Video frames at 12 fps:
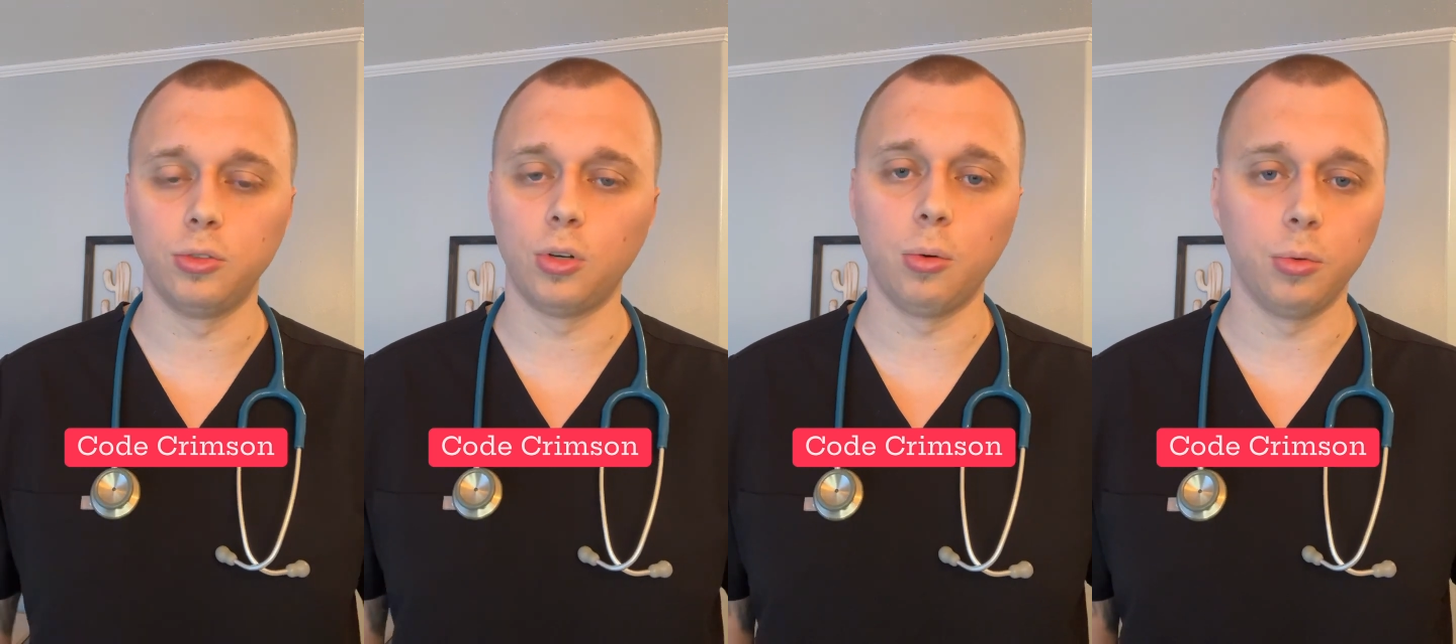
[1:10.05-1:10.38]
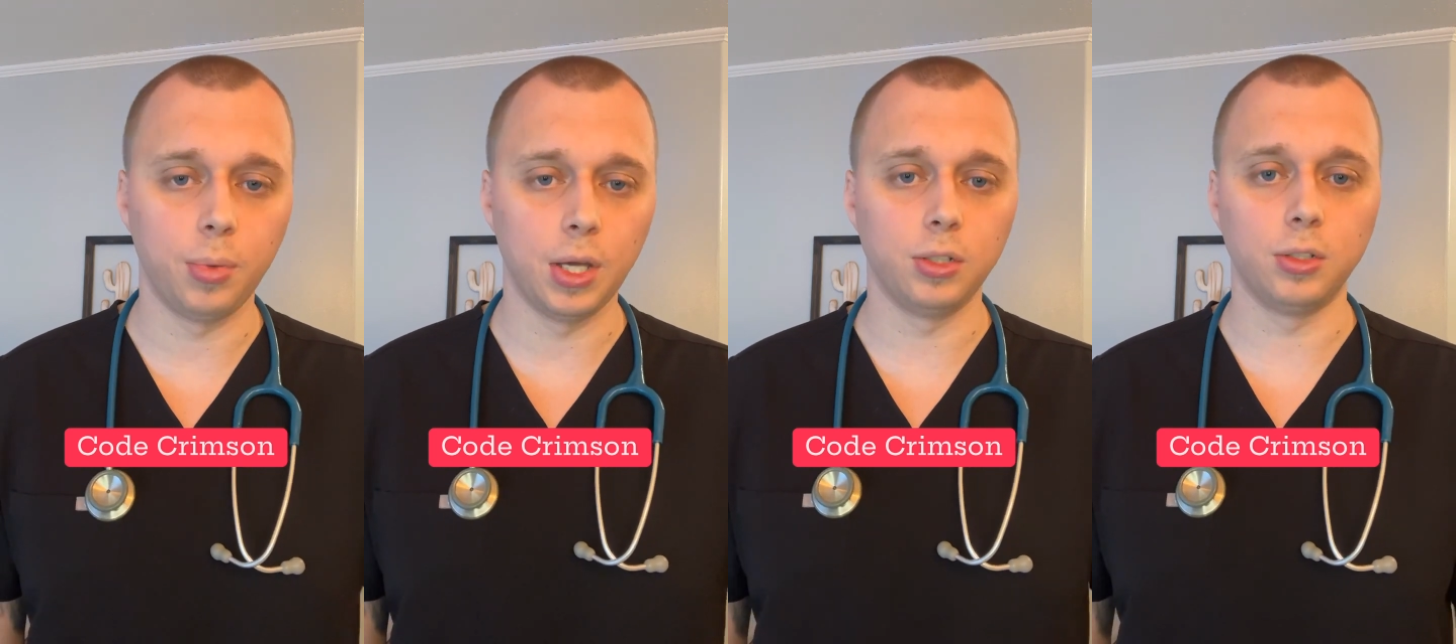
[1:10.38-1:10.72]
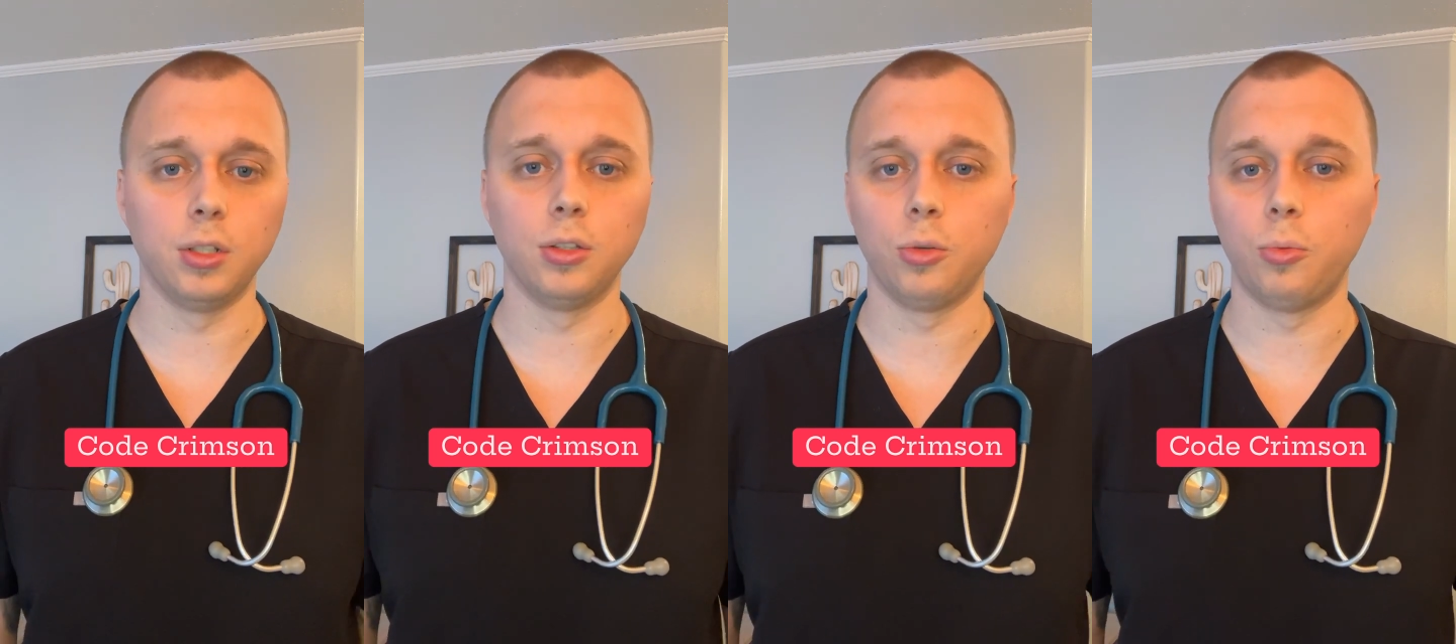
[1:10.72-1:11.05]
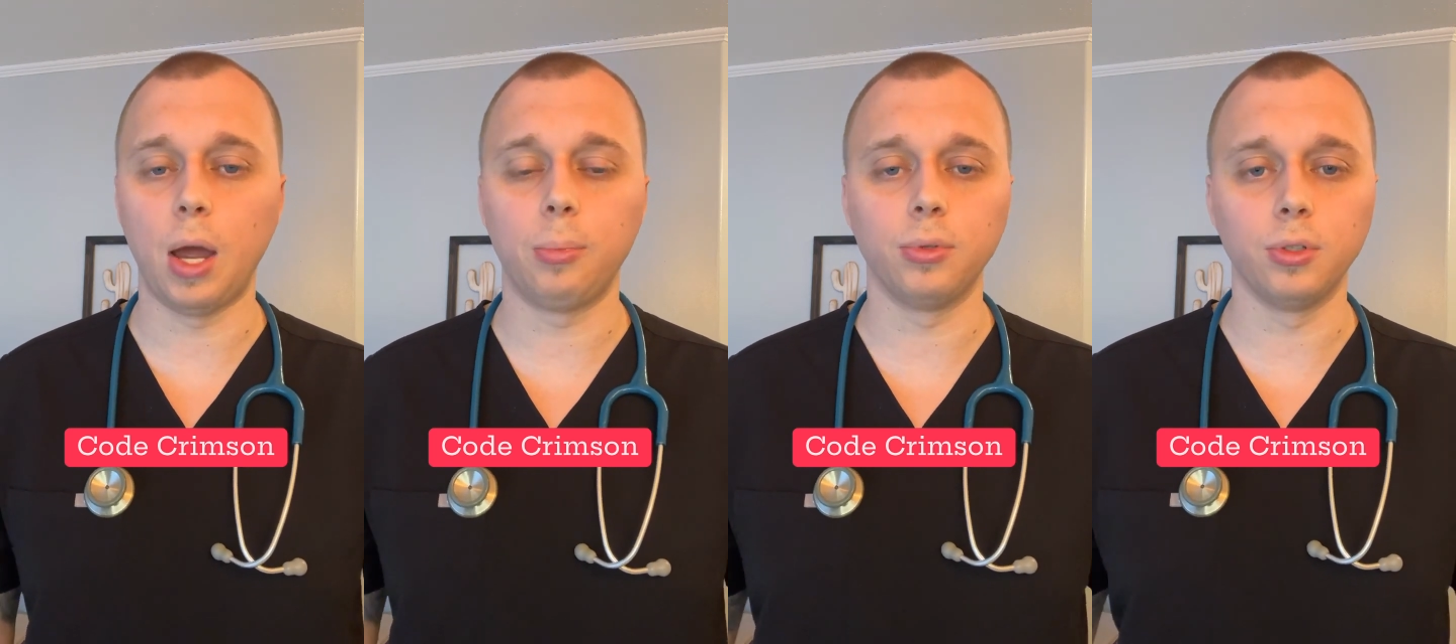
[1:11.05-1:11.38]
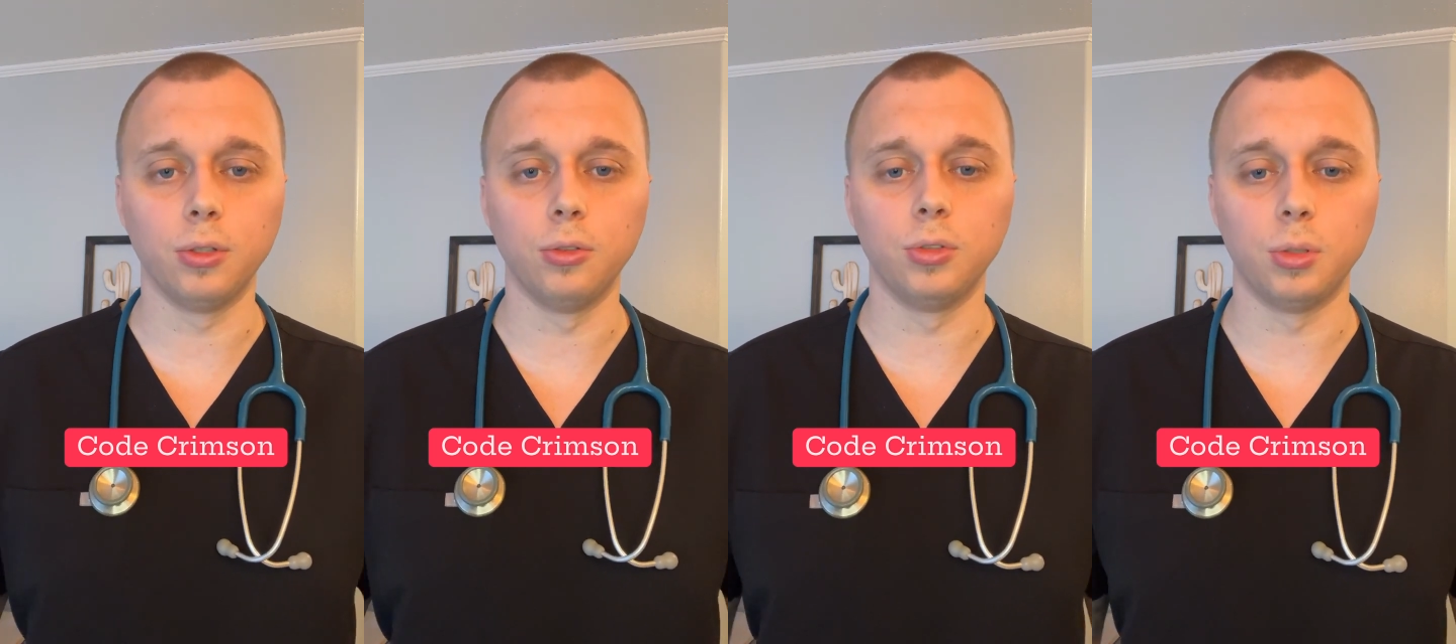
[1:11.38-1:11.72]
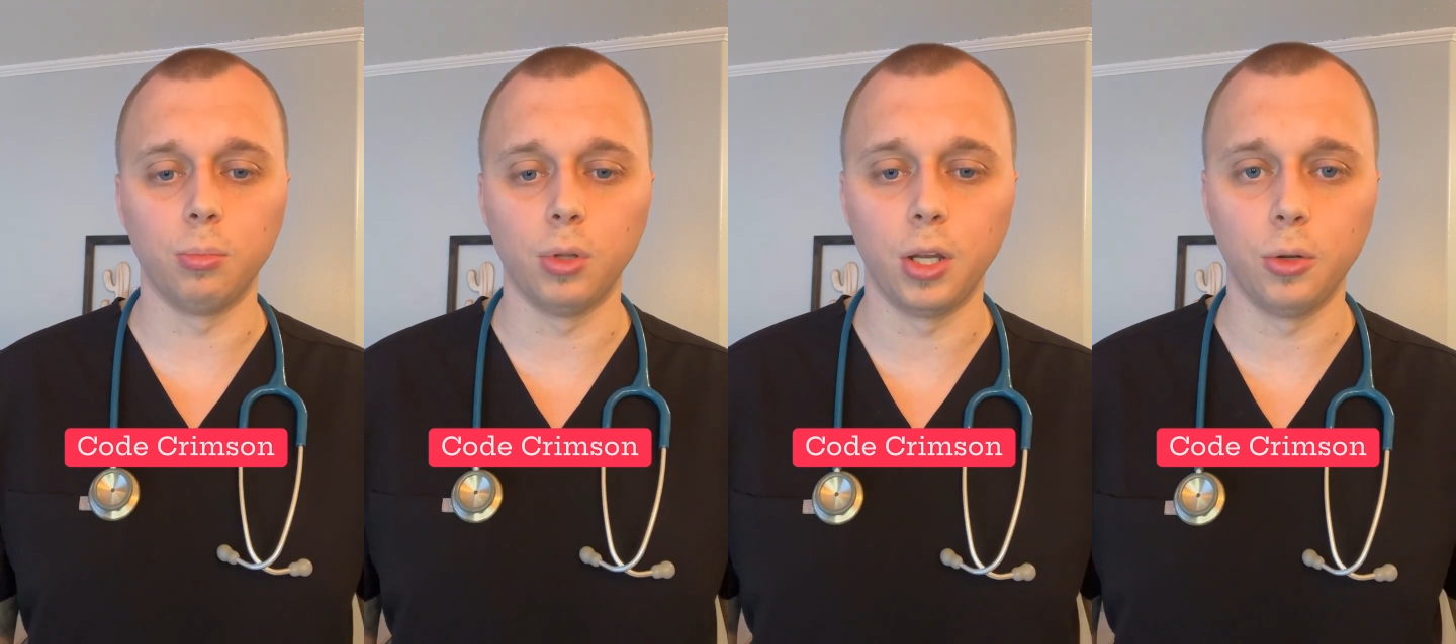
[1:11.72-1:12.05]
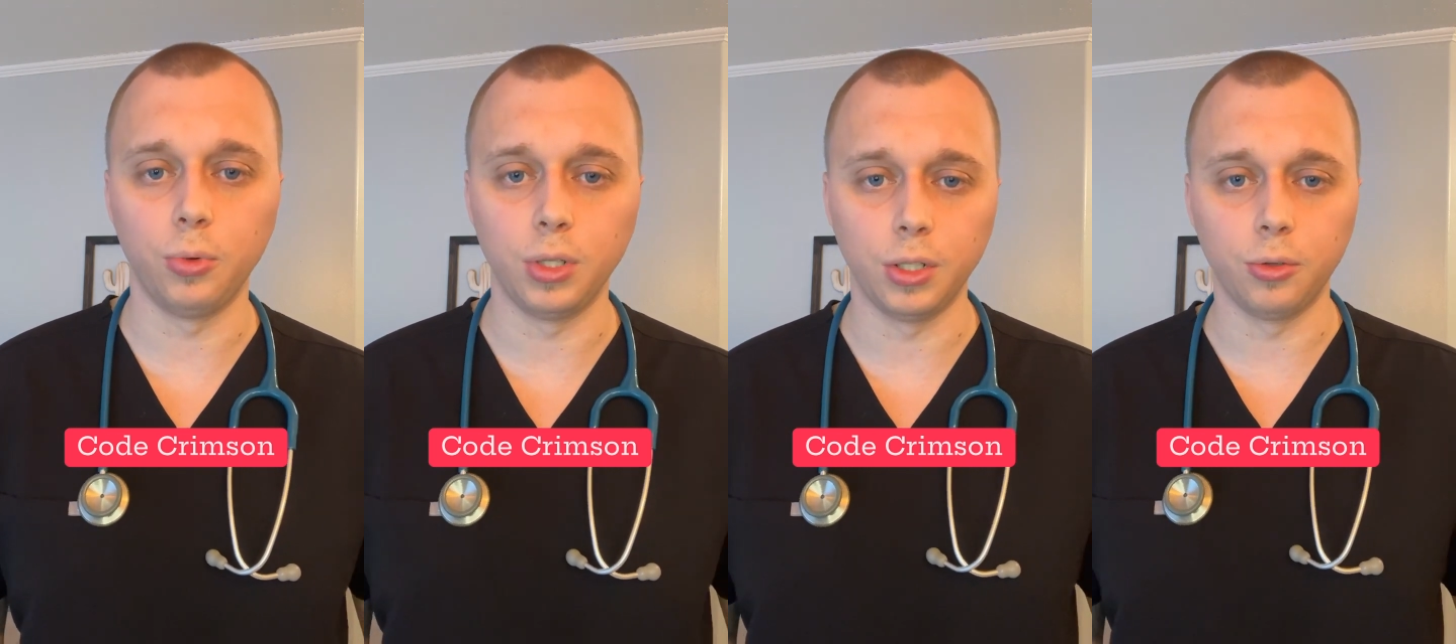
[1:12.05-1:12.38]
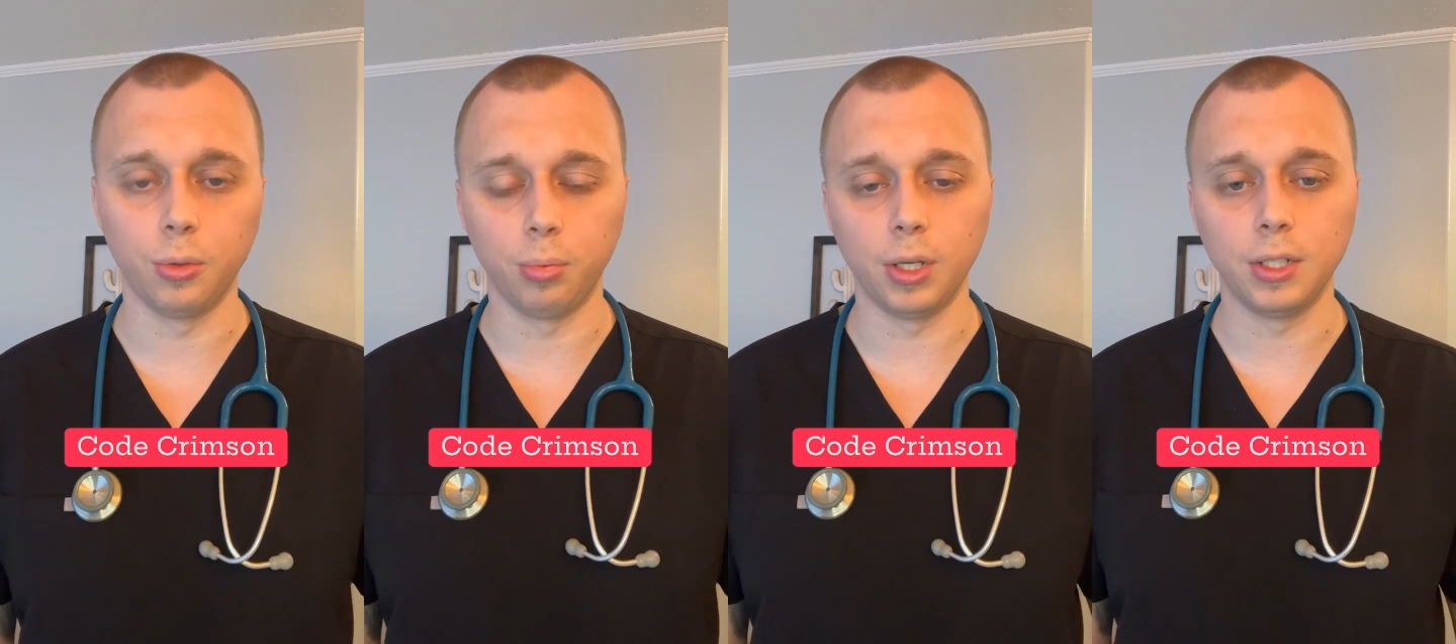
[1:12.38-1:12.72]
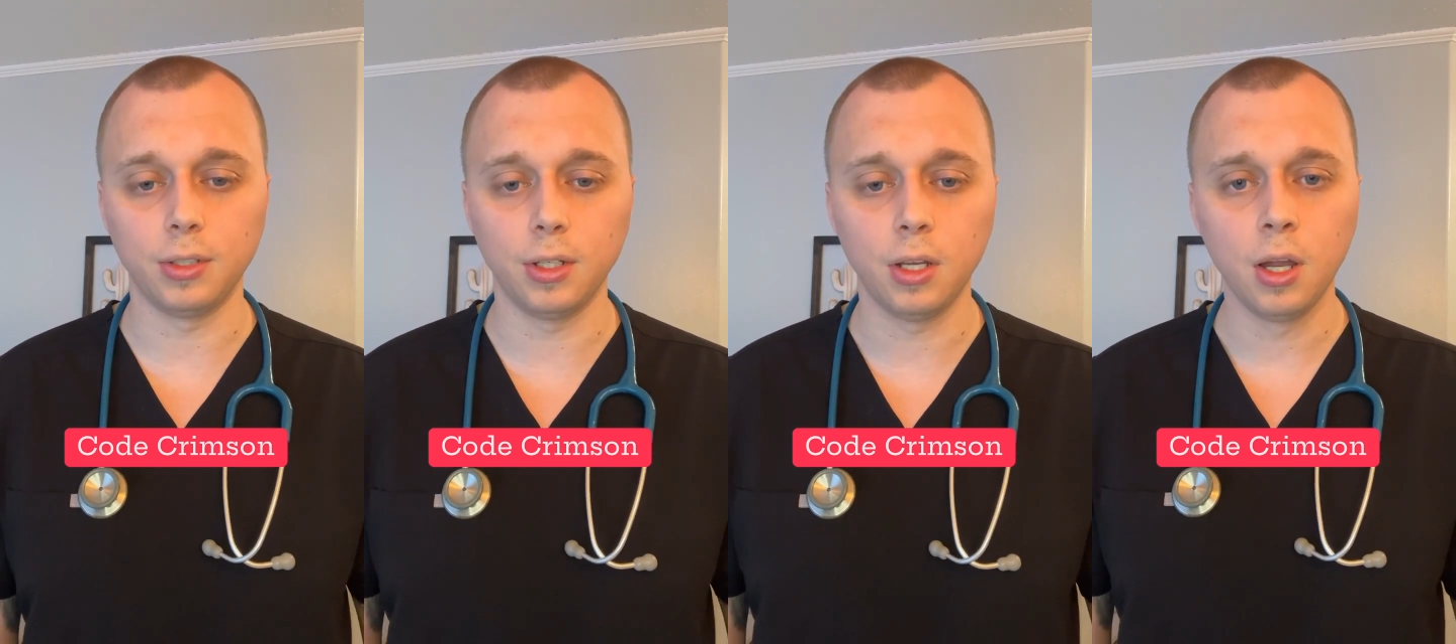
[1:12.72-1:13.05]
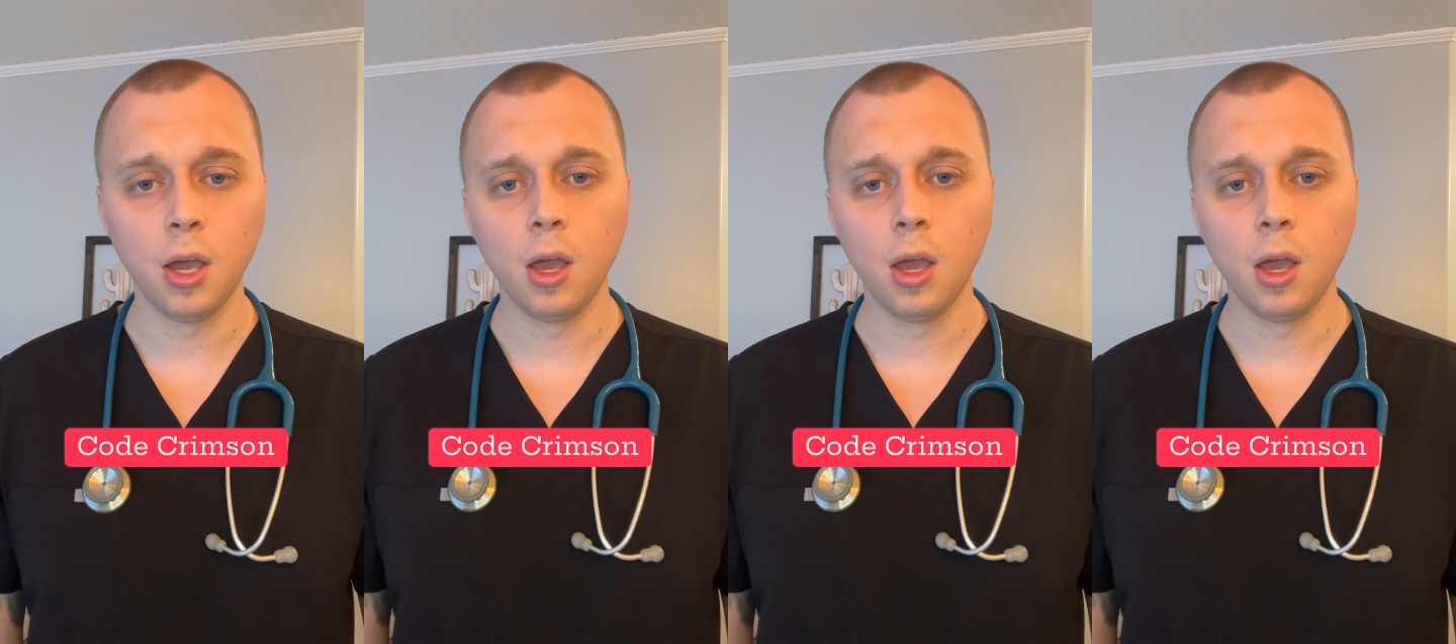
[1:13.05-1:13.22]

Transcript: trauma patient, they're rapidly losing blood and we need to replace it.